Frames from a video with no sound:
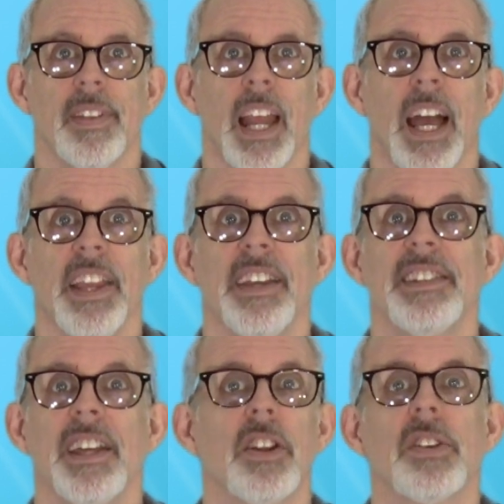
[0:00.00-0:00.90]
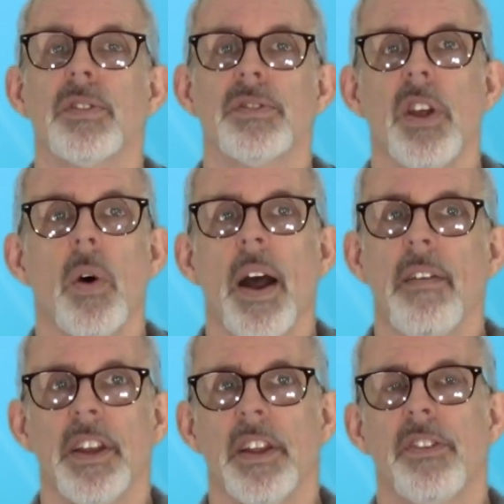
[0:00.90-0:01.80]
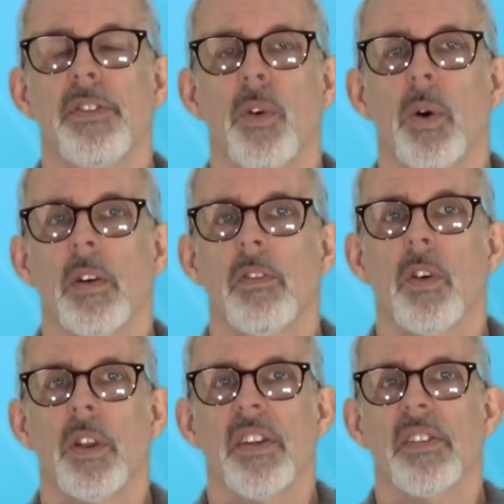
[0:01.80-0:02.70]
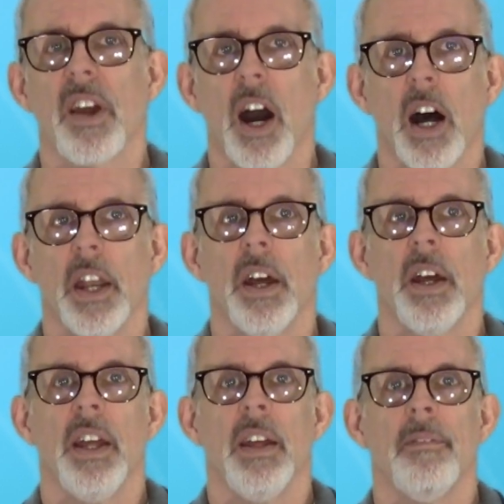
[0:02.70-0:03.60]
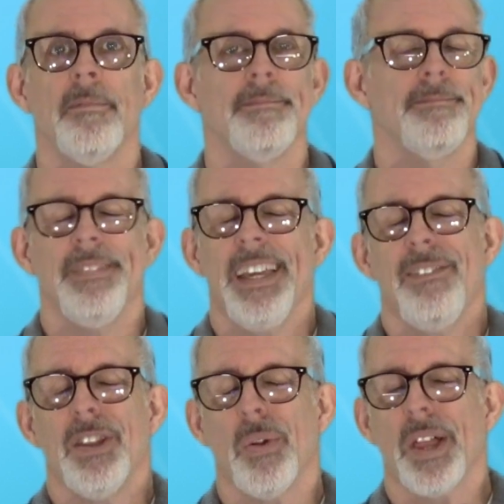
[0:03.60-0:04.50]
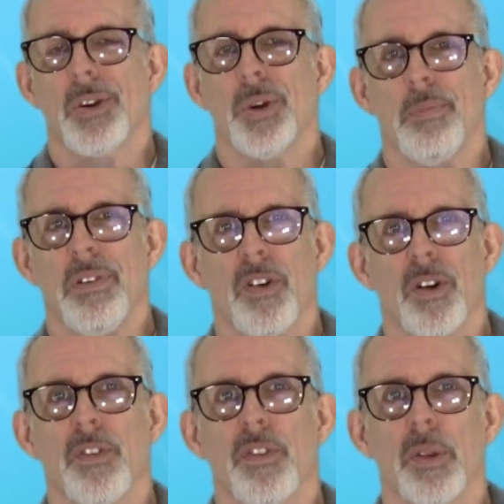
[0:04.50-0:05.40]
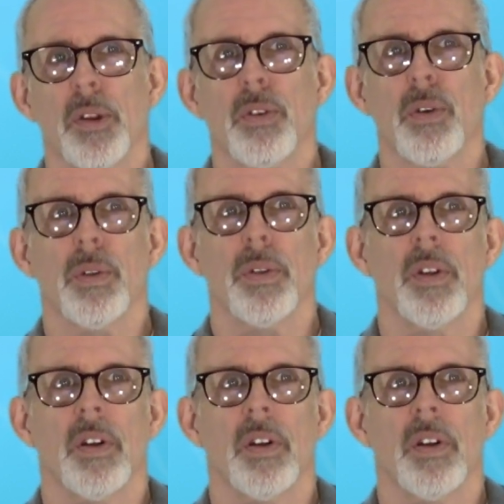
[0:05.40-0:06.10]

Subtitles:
And they say that there's no evidence for this God, even though that couldn't be further from the truth.